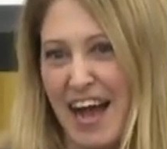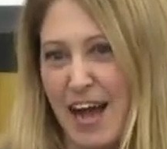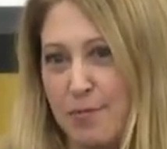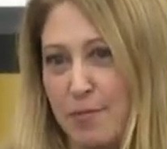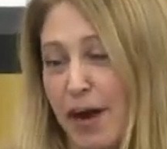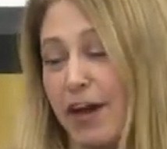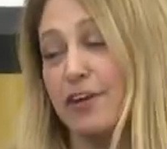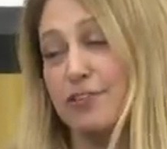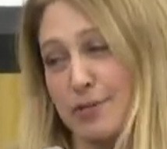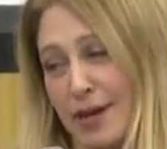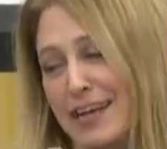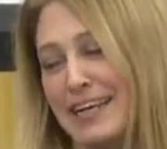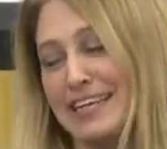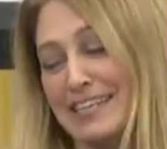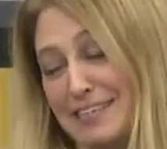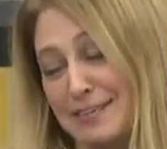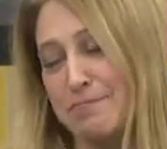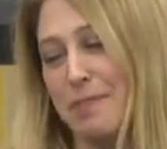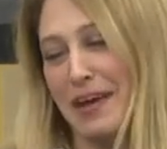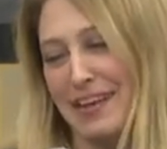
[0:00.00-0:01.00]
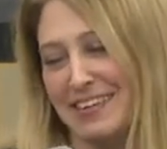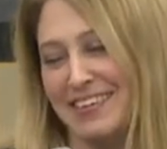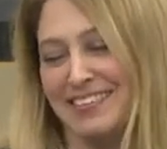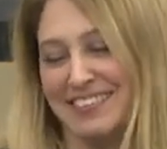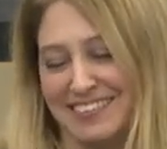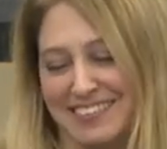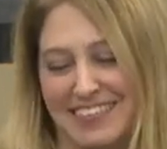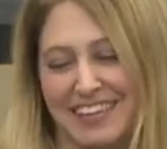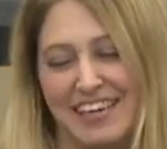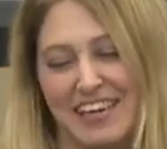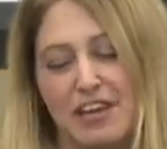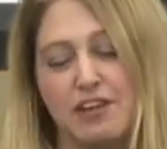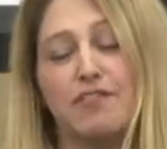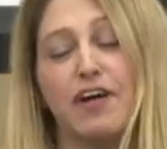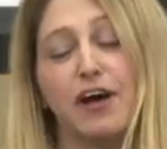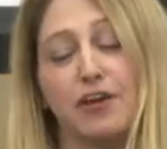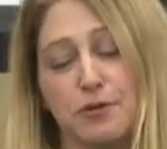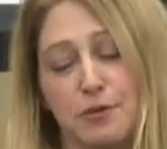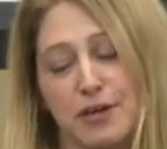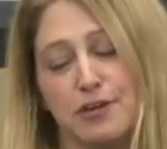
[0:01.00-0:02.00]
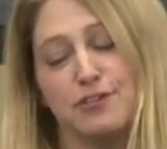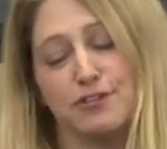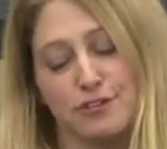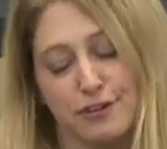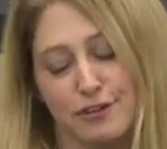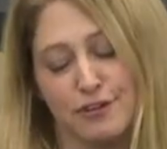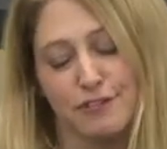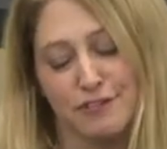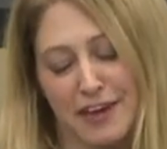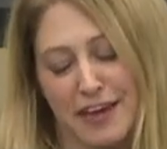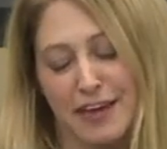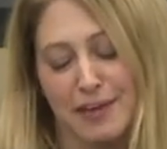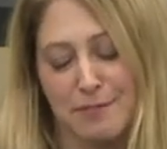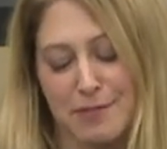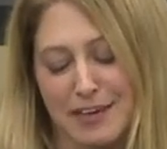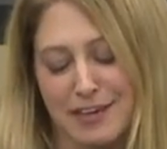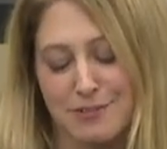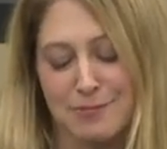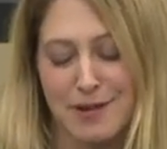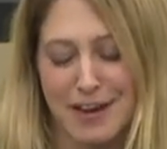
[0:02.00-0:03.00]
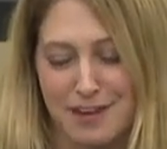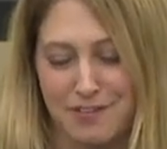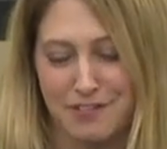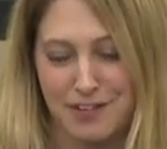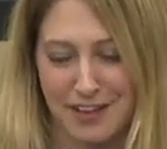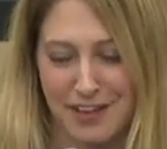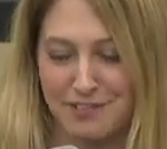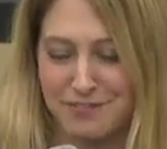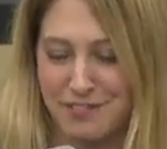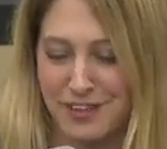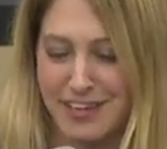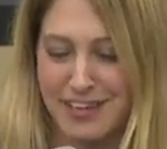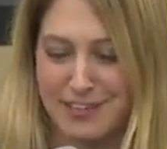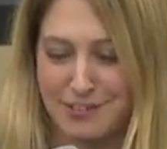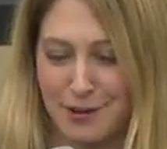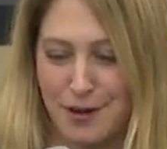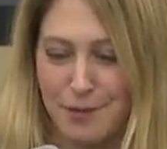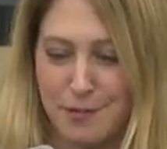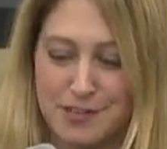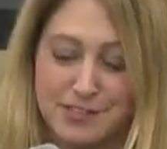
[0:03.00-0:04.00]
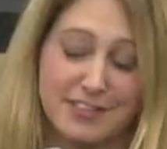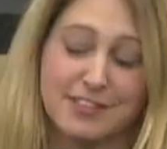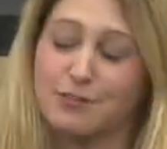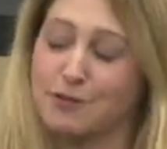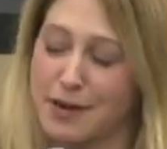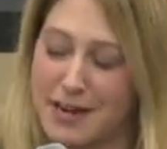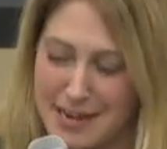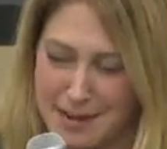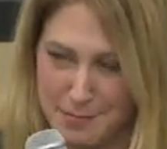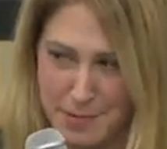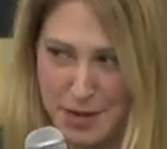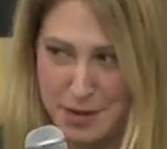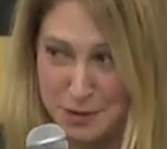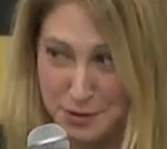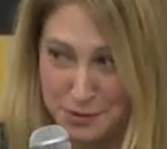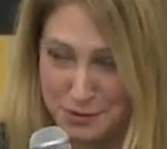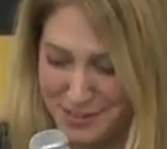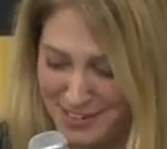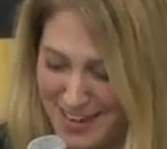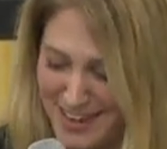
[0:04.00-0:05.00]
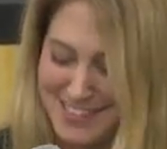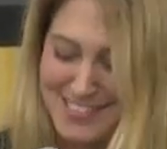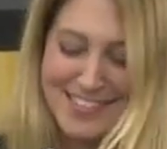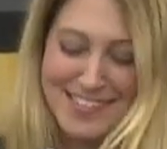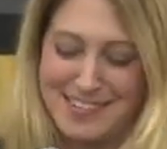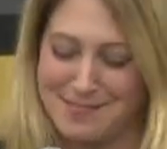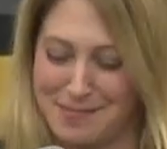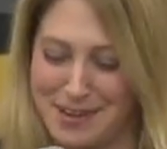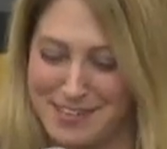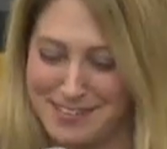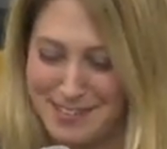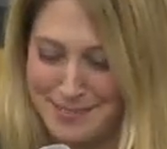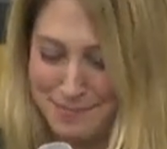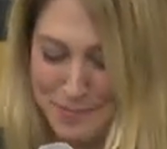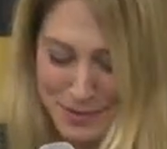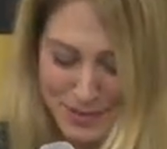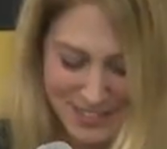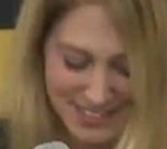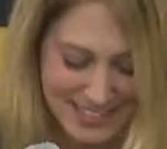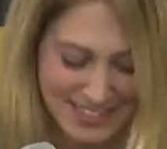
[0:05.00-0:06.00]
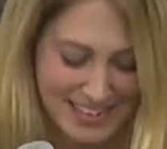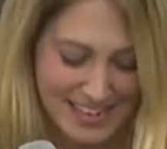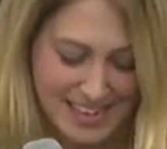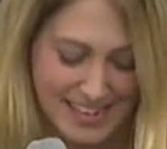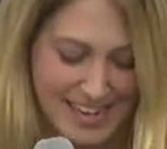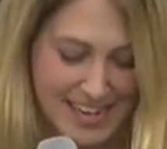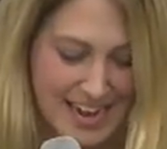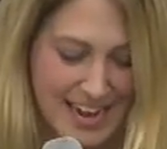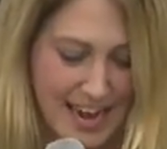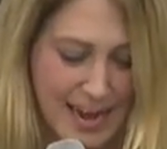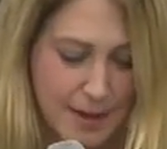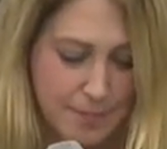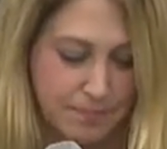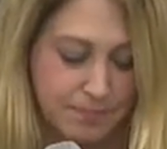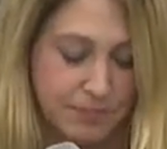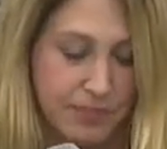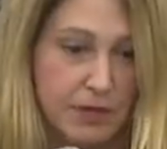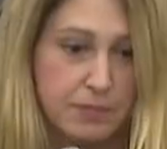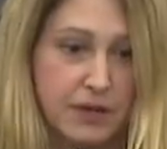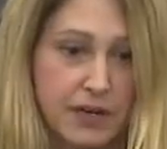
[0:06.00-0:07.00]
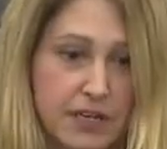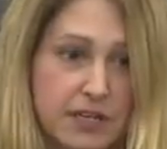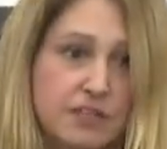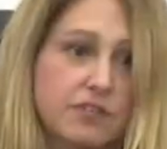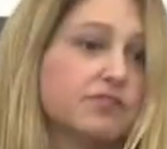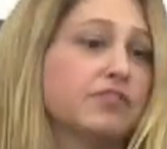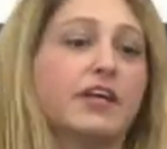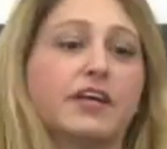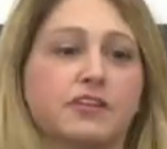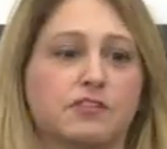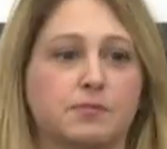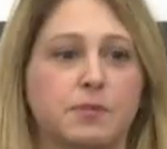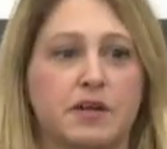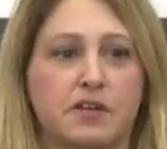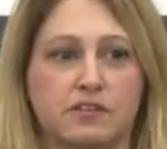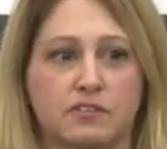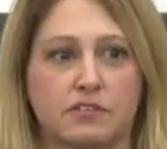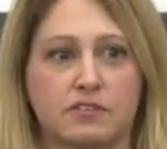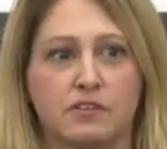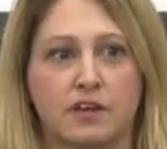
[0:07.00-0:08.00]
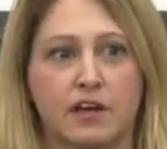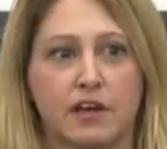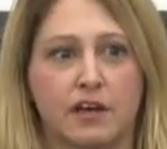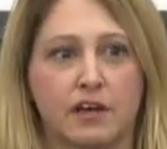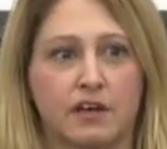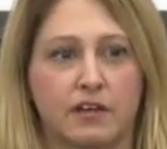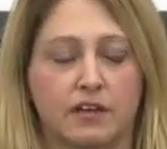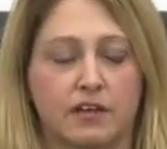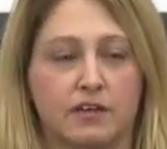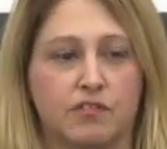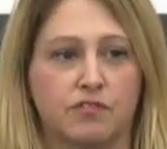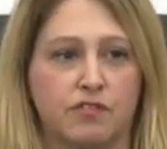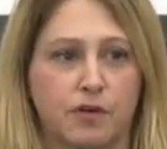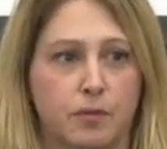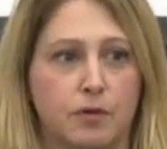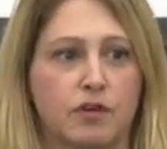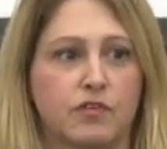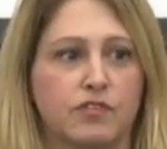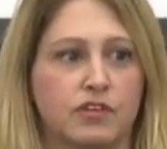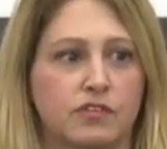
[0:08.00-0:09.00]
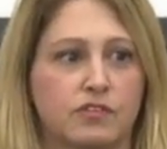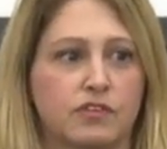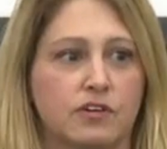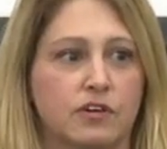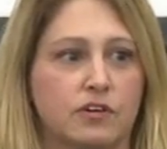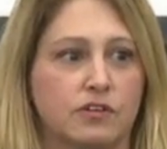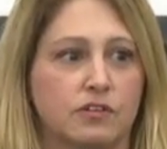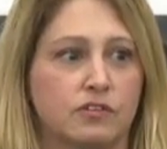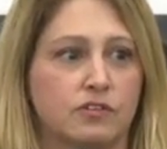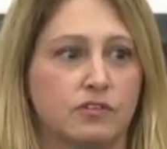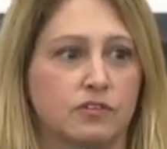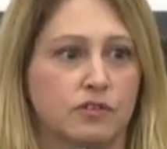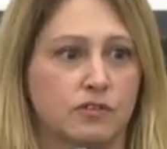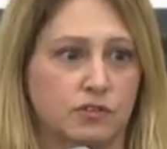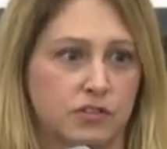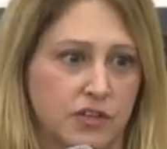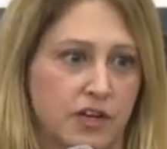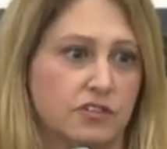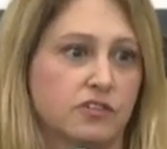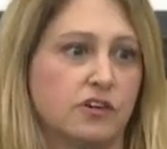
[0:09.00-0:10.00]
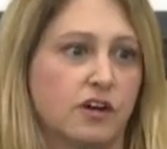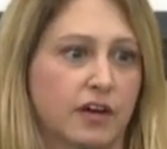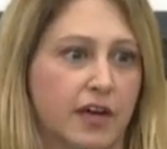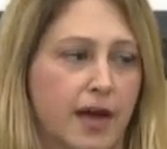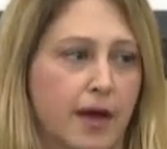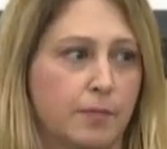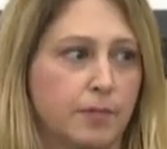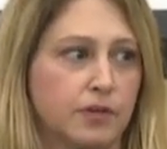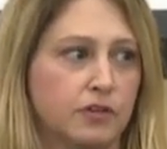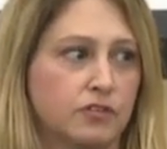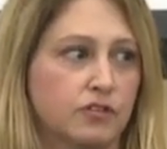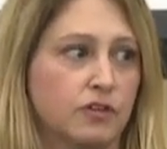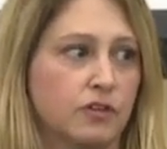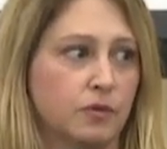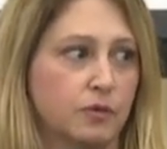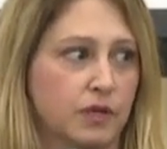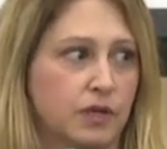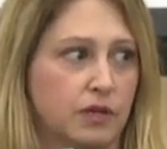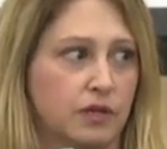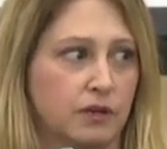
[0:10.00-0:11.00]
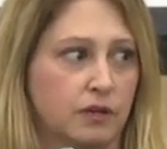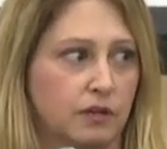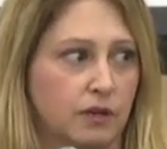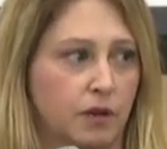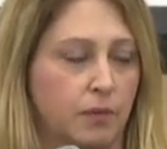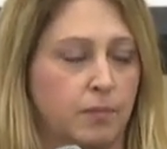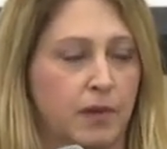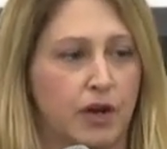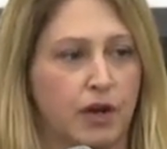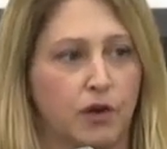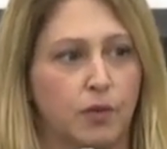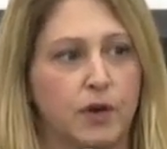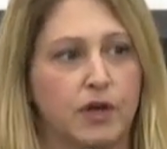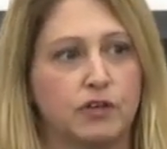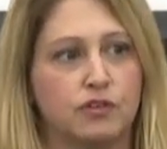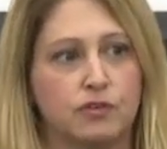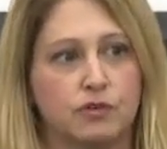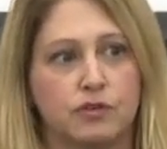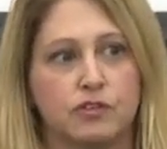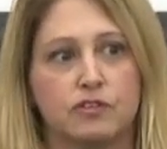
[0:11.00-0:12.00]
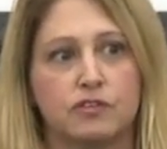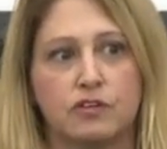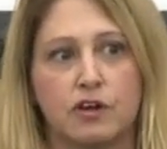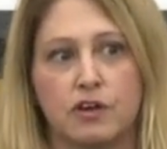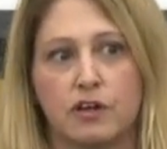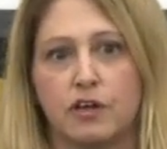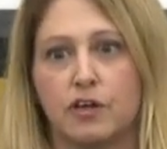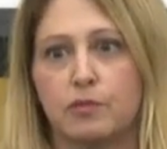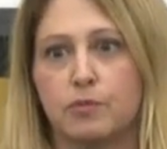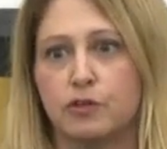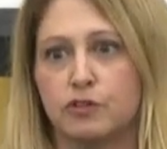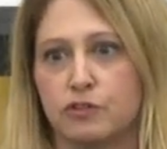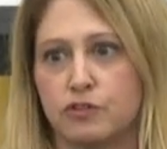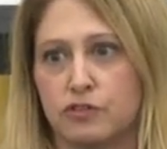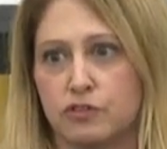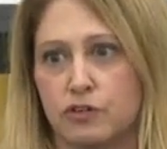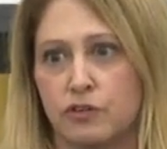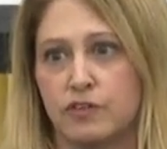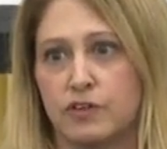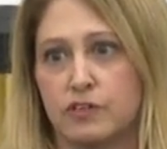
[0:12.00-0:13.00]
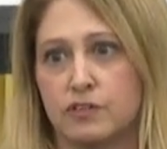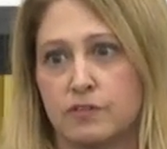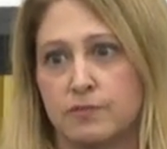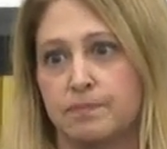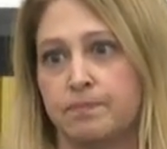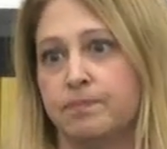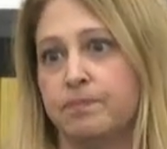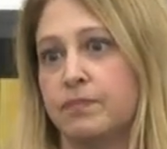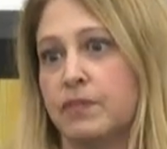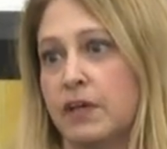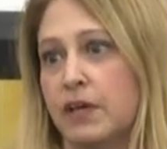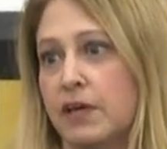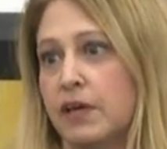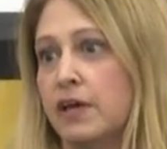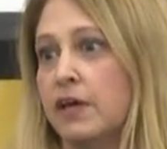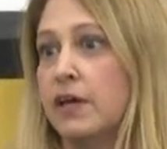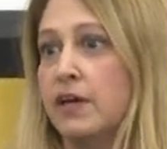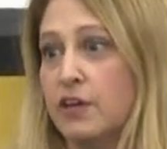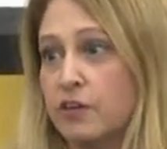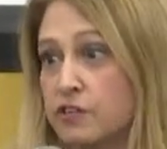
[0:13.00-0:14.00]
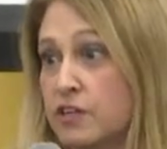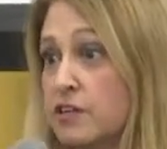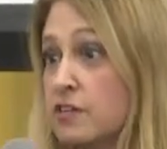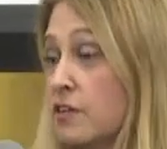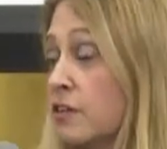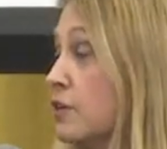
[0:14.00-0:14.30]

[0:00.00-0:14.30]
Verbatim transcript: um, I also had independent evaluator certifying me as ready for that flight, so I wasn't grading my own test in my slippers. Um, but I did fly to space uh, in February of this year to test our cabin so that we can make our way towards starting commercial service. So that's a